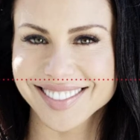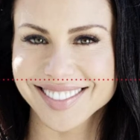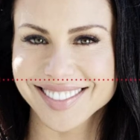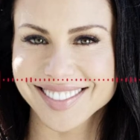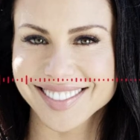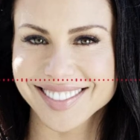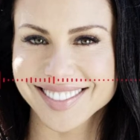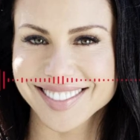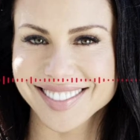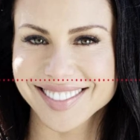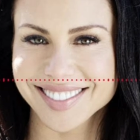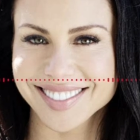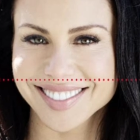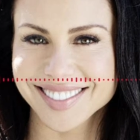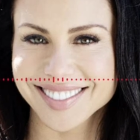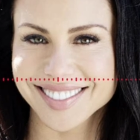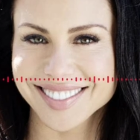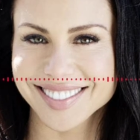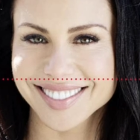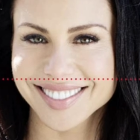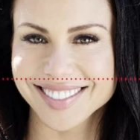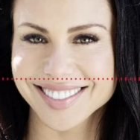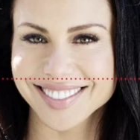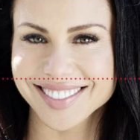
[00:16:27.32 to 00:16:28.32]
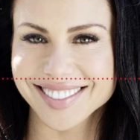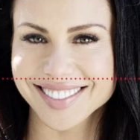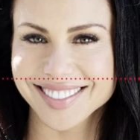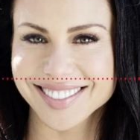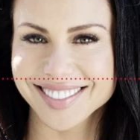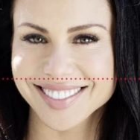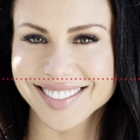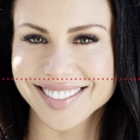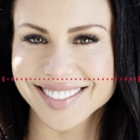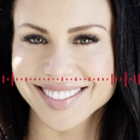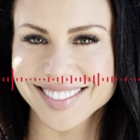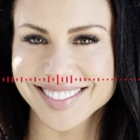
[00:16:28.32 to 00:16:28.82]
So most of the listeners of the
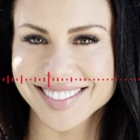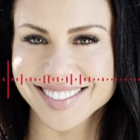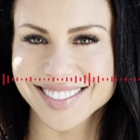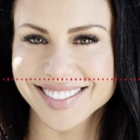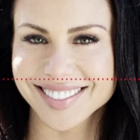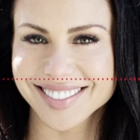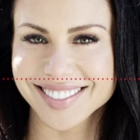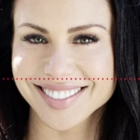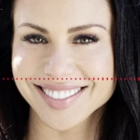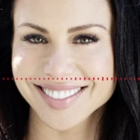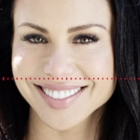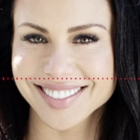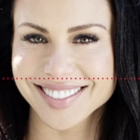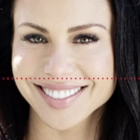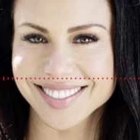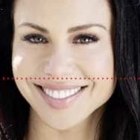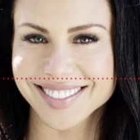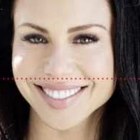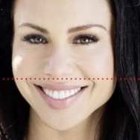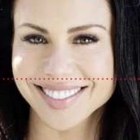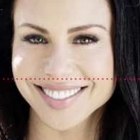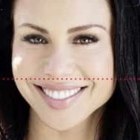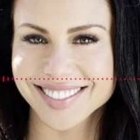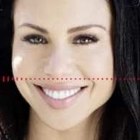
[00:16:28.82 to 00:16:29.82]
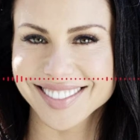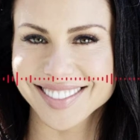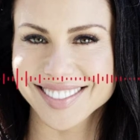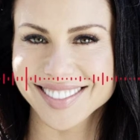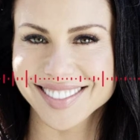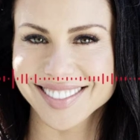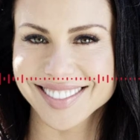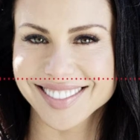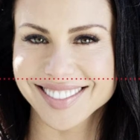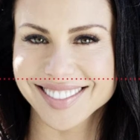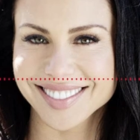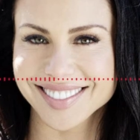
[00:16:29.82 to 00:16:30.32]
show are between the ages
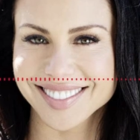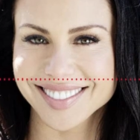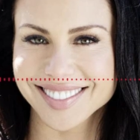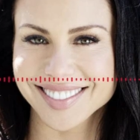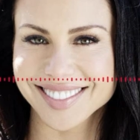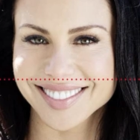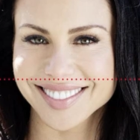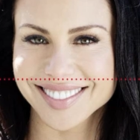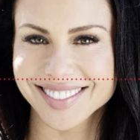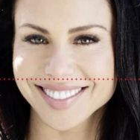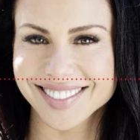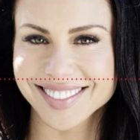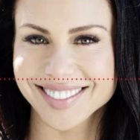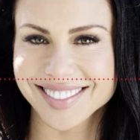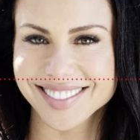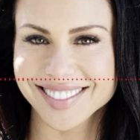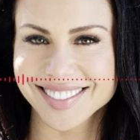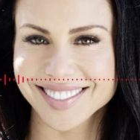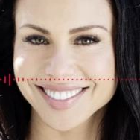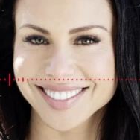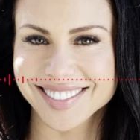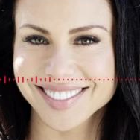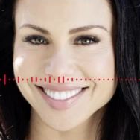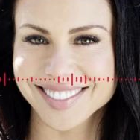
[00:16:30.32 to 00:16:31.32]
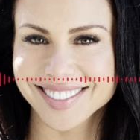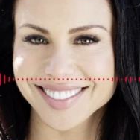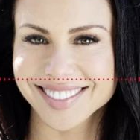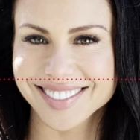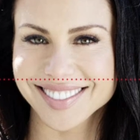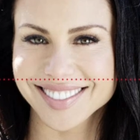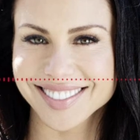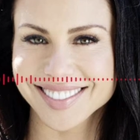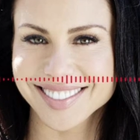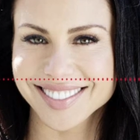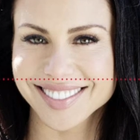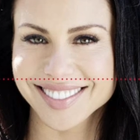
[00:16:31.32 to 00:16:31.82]
of 24
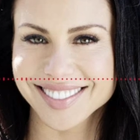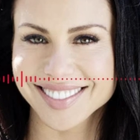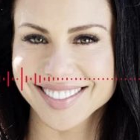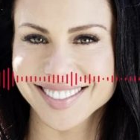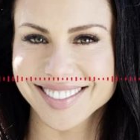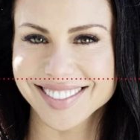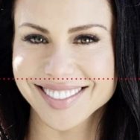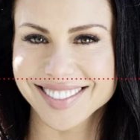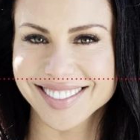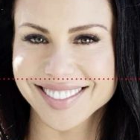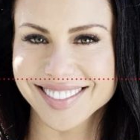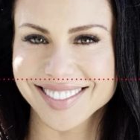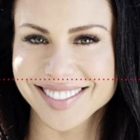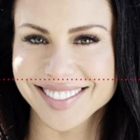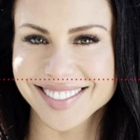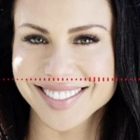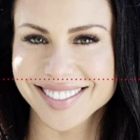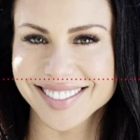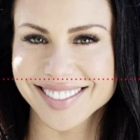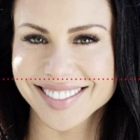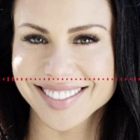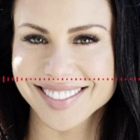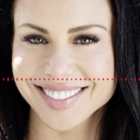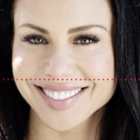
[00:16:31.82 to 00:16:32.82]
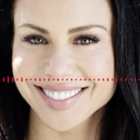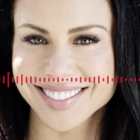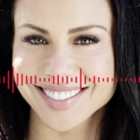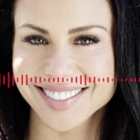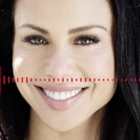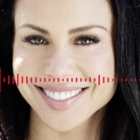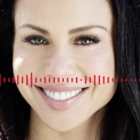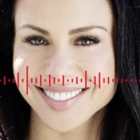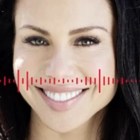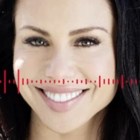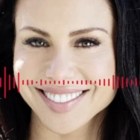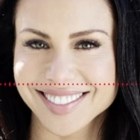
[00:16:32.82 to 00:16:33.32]
and 44, based
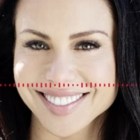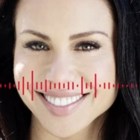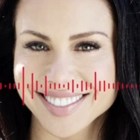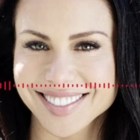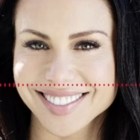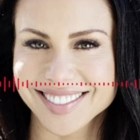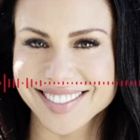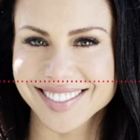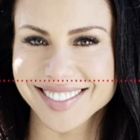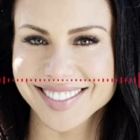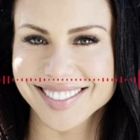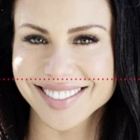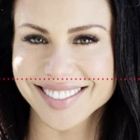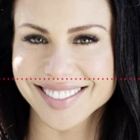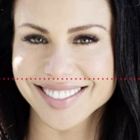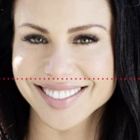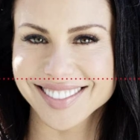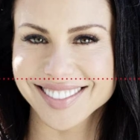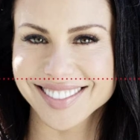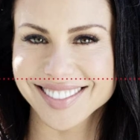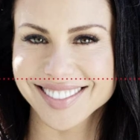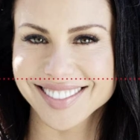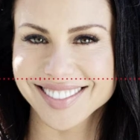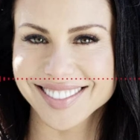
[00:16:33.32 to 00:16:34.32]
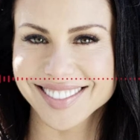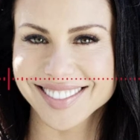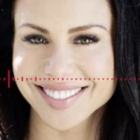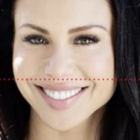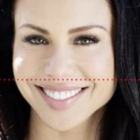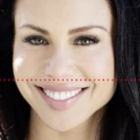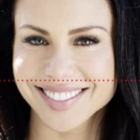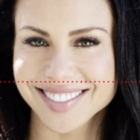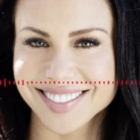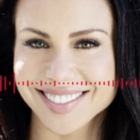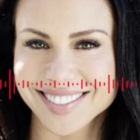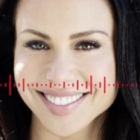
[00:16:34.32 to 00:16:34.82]
on our metrics.
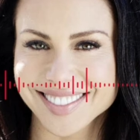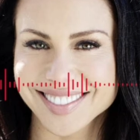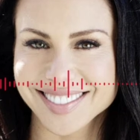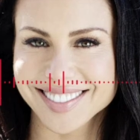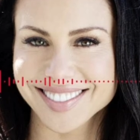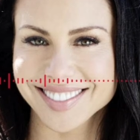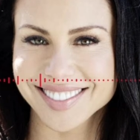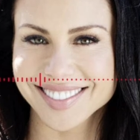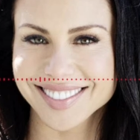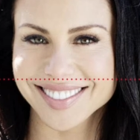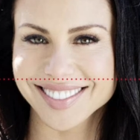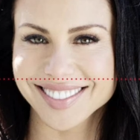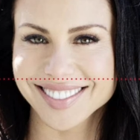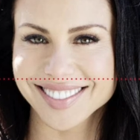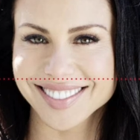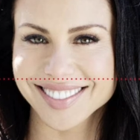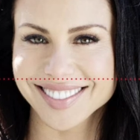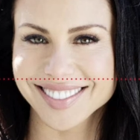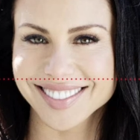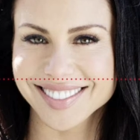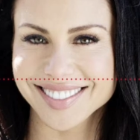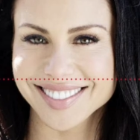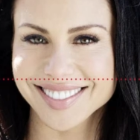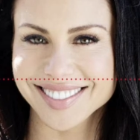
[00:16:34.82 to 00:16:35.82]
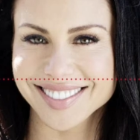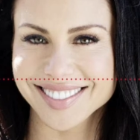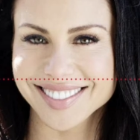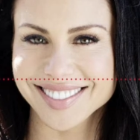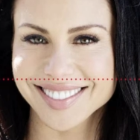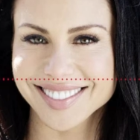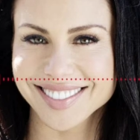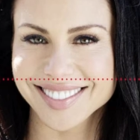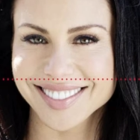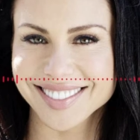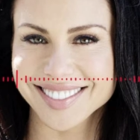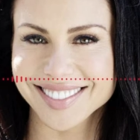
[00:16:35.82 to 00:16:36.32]
And so,
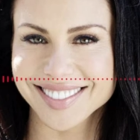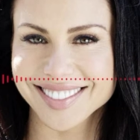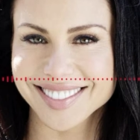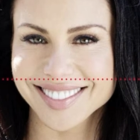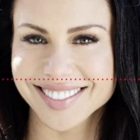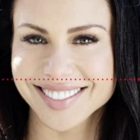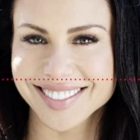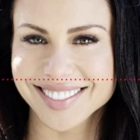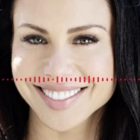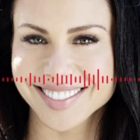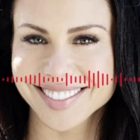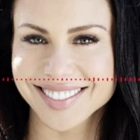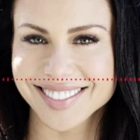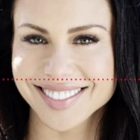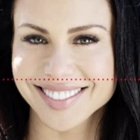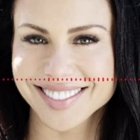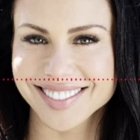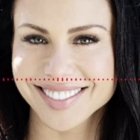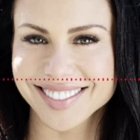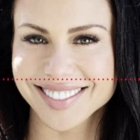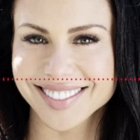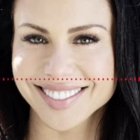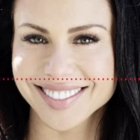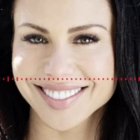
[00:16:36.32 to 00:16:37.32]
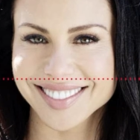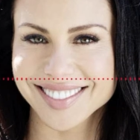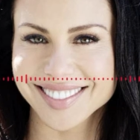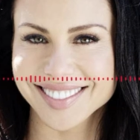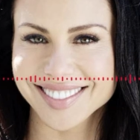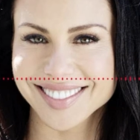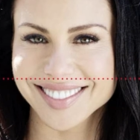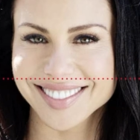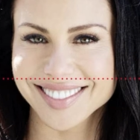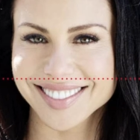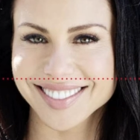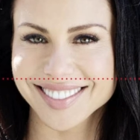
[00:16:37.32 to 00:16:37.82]
and I'm included in
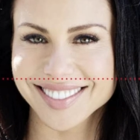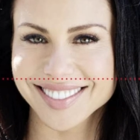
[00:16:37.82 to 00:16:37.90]
that.